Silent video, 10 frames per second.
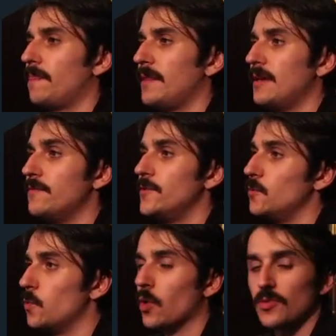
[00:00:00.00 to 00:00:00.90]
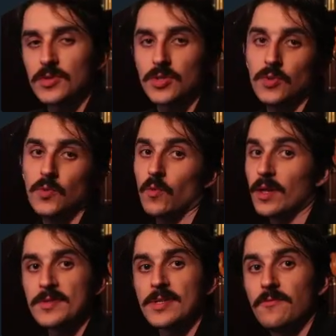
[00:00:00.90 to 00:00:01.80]
if you want to run
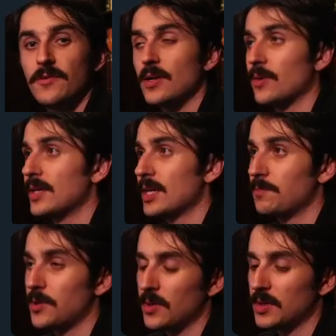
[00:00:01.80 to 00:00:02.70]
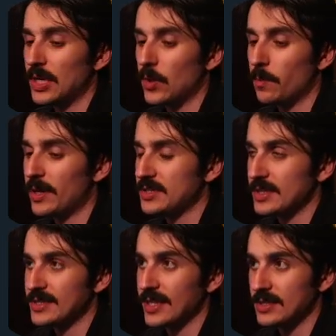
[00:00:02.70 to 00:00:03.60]
something on their computer, they'll basically
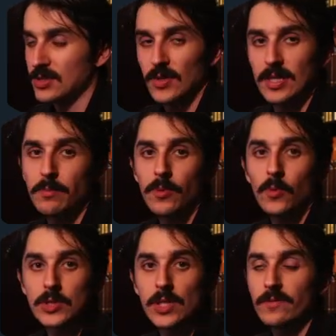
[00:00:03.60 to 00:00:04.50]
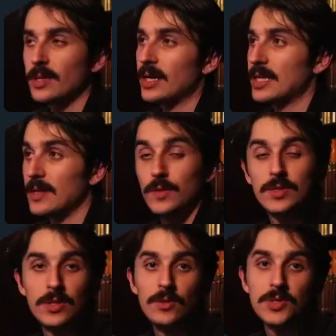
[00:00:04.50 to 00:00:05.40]
take a tiny portion of it and give it to
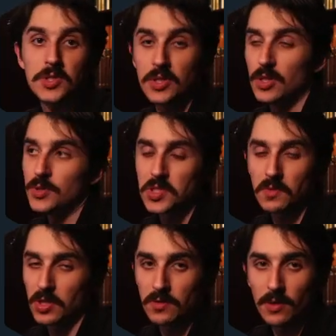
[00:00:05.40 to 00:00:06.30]
you just to use to run your own